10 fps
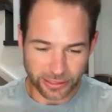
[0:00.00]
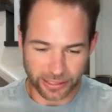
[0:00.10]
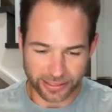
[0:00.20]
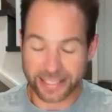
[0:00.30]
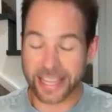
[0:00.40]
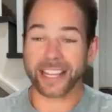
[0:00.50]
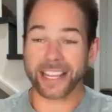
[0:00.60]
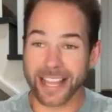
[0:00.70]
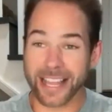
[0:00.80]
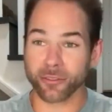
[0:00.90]
uh, take
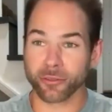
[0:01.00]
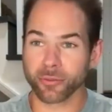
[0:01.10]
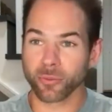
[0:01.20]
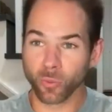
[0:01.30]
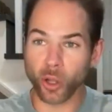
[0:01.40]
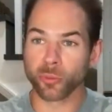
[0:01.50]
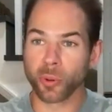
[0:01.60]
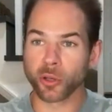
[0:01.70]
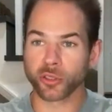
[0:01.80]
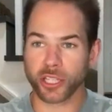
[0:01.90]
a lot of what you
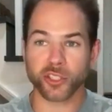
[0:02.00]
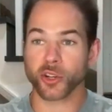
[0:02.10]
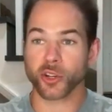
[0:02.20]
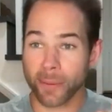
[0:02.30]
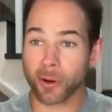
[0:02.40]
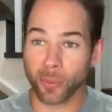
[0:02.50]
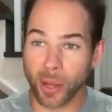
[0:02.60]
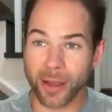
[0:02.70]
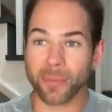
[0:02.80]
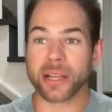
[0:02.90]
post on Instagram and
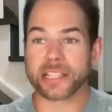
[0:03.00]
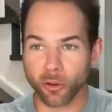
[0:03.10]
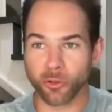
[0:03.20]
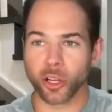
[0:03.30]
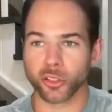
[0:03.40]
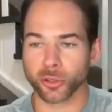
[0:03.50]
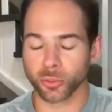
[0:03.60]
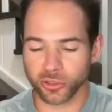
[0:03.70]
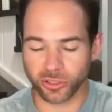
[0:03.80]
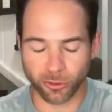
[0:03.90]
apply it myself and also
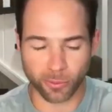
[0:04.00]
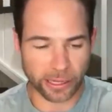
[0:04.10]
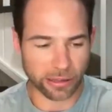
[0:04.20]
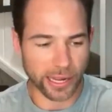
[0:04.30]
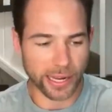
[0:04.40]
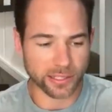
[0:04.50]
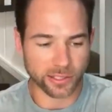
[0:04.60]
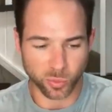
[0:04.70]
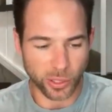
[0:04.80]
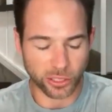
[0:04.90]
with some of my clients
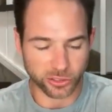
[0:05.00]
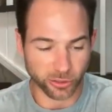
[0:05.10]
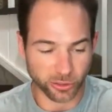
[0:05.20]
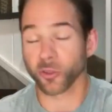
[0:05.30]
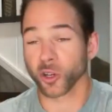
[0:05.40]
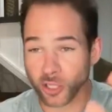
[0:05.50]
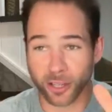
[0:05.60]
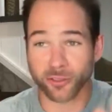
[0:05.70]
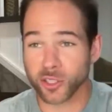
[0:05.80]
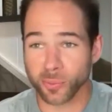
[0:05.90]
as well. So, first
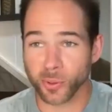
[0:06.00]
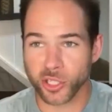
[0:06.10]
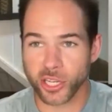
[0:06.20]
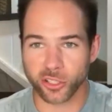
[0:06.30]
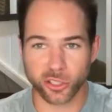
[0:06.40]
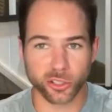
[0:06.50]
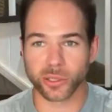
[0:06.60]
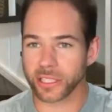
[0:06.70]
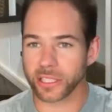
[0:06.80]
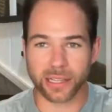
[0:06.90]
off, just appreciate
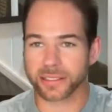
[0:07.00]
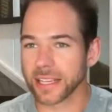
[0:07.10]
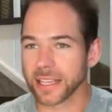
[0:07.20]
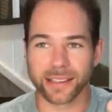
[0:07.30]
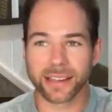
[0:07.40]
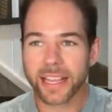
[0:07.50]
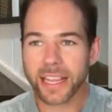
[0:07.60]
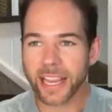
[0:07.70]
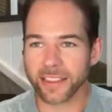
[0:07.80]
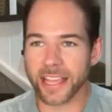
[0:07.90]
you and the content and,
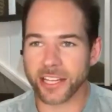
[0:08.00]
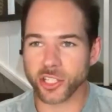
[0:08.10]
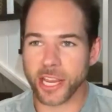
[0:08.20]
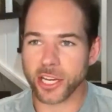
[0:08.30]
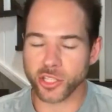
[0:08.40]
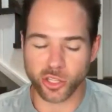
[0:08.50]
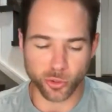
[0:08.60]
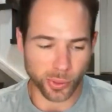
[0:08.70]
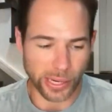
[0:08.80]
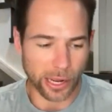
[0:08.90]
and the education that
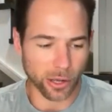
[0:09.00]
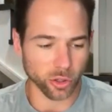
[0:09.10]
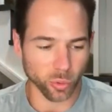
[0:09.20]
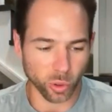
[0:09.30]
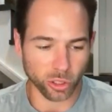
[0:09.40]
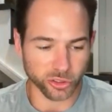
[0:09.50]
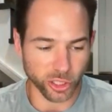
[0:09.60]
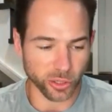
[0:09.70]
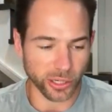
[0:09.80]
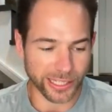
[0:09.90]
you put out in the world.
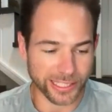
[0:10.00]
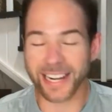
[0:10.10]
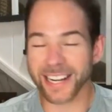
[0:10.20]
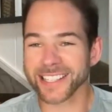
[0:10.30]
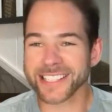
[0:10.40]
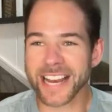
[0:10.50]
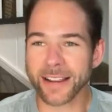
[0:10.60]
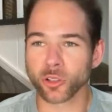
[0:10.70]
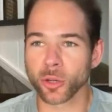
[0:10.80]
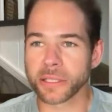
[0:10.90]
So, uh, excited to
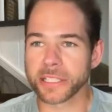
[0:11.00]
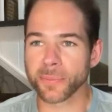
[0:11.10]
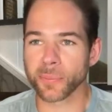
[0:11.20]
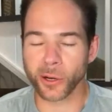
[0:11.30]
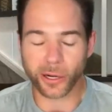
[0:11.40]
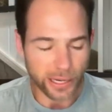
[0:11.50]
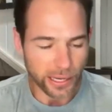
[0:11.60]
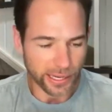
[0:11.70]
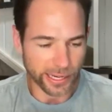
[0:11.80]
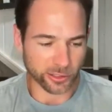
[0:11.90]
dive a little bit deeper
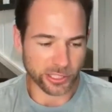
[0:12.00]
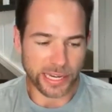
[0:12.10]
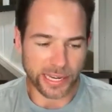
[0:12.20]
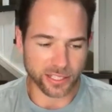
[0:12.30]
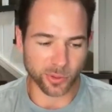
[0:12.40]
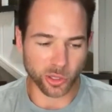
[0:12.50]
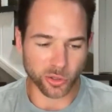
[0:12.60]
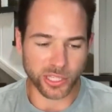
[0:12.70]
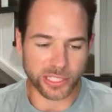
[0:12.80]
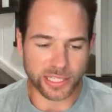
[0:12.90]
here today on some of
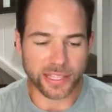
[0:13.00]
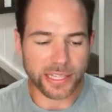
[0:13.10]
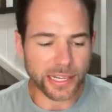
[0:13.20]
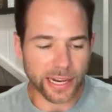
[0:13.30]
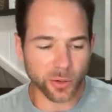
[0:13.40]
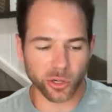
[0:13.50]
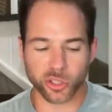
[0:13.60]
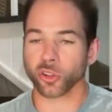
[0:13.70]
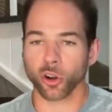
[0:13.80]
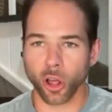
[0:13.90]
those things. I think I kind of want
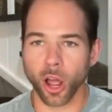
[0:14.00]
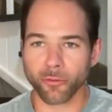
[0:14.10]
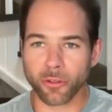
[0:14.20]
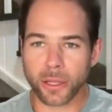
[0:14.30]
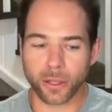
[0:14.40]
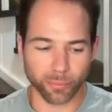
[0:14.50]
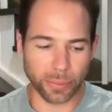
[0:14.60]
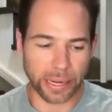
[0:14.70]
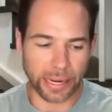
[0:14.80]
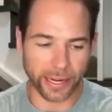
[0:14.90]
to start off
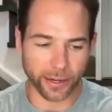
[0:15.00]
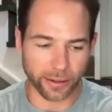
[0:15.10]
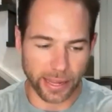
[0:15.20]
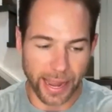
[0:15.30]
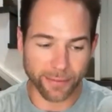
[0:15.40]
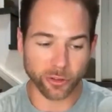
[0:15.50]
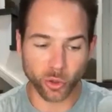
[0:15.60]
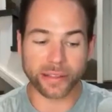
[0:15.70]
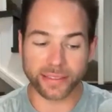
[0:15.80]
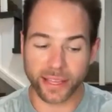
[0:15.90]
by having
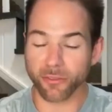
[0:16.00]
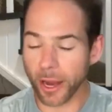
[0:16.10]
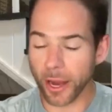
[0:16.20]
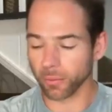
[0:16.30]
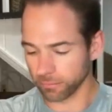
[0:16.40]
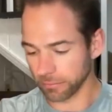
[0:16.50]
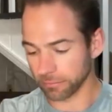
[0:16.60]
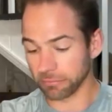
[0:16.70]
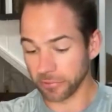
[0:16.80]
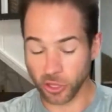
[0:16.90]
you identify
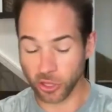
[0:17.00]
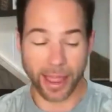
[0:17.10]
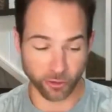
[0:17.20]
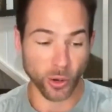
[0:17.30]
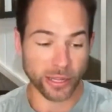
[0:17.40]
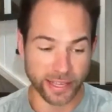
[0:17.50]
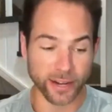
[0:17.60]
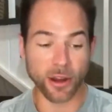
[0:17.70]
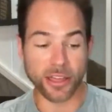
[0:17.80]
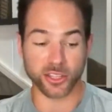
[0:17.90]
having you
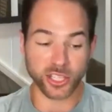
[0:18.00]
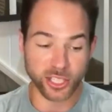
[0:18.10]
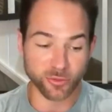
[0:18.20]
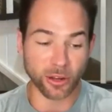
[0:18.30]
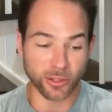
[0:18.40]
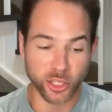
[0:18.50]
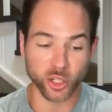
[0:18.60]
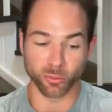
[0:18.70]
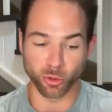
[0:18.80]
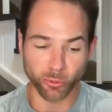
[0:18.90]
identify the six
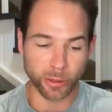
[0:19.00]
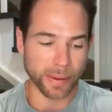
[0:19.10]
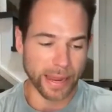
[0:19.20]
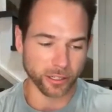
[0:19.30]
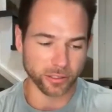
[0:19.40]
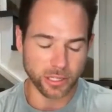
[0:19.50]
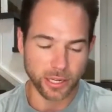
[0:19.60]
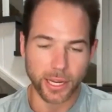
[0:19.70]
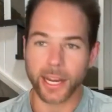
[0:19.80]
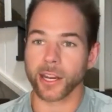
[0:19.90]
foundational movement patterns
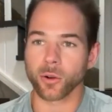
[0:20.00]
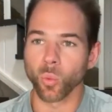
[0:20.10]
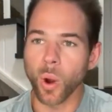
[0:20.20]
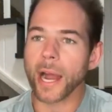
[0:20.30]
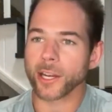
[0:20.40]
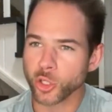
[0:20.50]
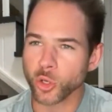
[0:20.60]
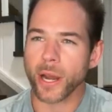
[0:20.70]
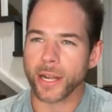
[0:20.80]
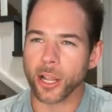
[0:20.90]
and why
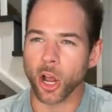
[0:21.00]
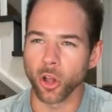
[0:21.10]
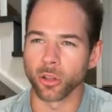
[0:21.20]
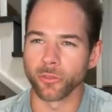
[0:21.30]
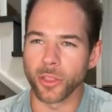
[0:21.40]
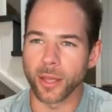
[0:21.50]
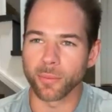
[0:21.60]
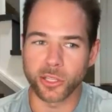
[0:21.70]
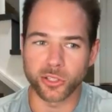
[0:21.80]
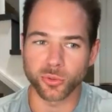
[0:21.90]
training all of
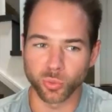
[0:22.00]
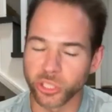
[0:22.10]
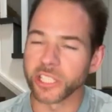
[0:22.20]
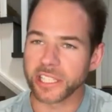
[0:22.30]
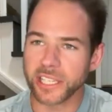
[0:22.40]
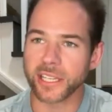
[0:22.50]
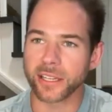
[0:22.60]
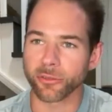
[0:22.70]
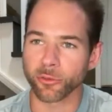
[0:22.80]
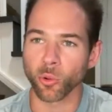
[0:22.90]
them is really
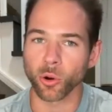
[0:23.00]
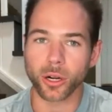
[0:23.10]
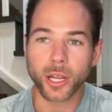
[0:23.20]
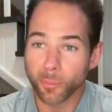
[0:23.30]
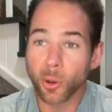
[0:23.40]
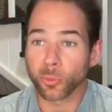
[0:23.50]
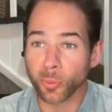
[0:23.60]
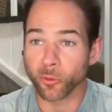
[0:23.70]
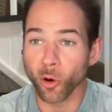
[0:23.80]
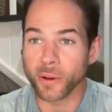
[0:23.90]
key for both
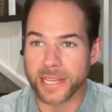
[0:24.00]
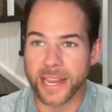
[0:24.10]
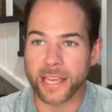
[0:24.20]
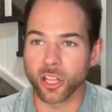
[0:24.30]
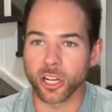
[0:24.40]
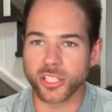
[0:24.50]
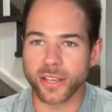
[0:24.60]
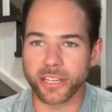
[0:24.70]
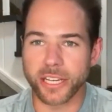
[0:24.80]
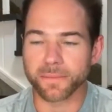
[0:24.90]
performance and
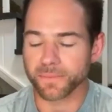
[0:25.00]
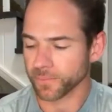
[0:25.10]
longevity.